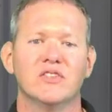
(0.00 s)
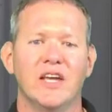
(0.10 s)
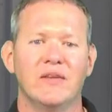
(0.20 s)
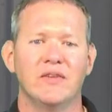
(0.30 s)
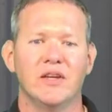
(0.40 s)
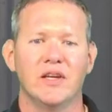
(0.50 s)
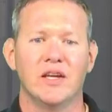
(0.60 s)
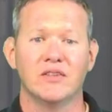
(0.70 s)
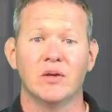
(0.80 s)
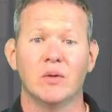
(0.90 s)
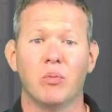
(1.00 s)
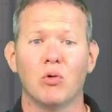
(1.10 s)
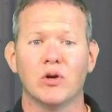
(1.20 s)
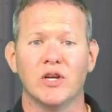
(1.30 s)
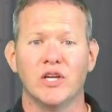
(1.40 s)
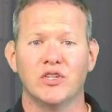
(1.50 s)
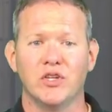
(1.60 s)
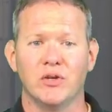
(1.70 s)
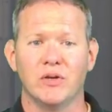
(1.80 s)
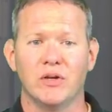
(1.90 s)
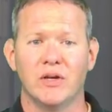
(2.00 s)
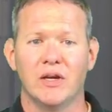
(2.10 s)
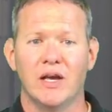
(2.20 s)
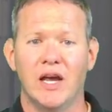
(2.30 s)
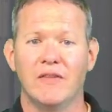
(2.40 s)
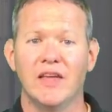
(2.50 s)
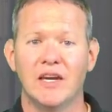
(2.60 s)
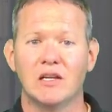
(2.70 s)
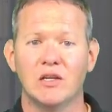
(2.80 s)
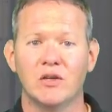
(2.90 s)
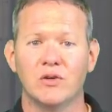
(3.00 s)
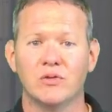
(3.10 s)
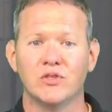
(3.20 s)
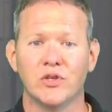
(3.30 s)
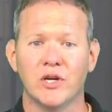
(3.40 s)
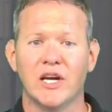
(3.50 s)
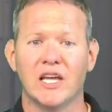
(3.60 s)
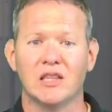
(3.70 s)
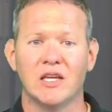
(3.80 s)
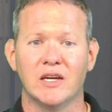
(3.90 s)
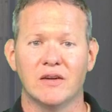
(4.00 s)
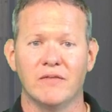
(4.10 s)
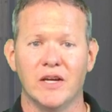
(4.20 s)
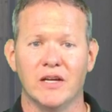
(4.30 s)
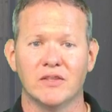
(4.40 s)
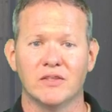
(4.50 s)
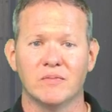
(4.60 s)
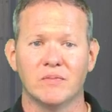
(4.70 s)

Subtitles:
safety is an important issue, and that includes during athletic events.